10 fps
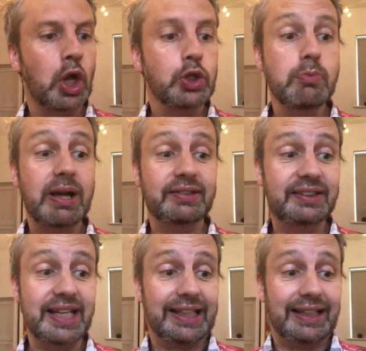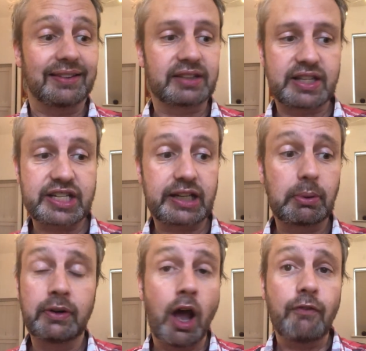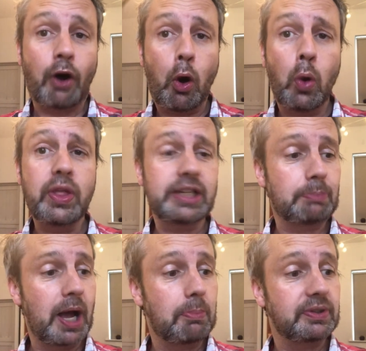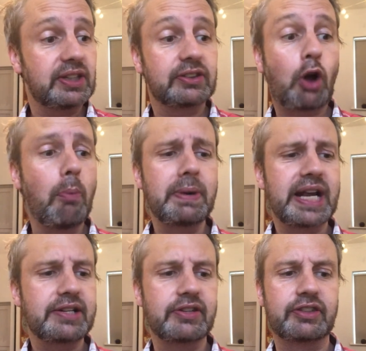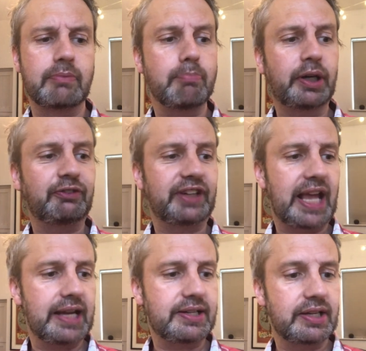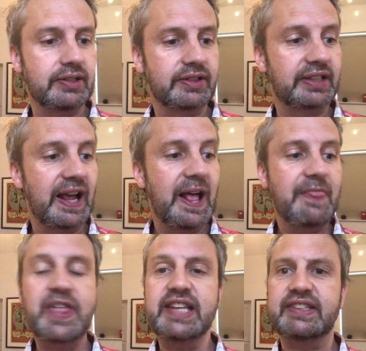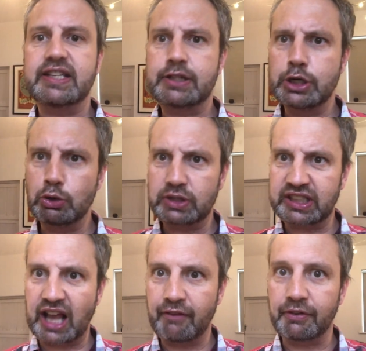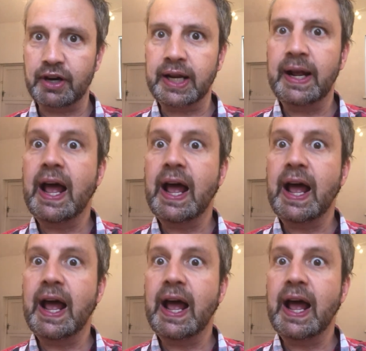You must see, said the gentleman, for all these purposes, combinations and modifications, this is the new discovery.